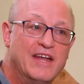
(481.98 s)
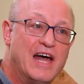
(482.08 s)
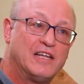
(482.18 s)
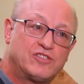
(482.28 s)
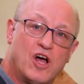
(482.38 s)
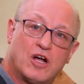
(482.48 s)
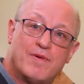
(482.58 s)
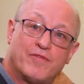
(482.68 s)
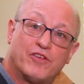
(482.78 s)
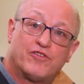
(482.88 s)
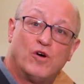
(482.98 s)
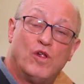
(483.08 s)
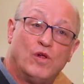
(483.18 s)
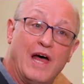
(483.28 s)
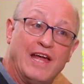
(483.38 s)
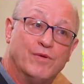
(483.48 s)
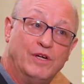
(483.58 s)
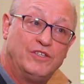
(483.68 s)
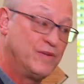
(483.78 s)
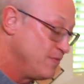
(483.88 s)
Now let's talk about the solo
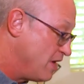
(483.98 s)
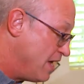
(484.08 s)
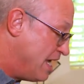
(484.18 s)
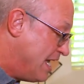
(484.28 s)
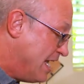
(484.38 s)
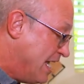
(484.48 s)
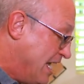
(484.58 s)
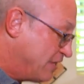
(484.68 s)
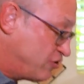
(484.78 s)
language. It's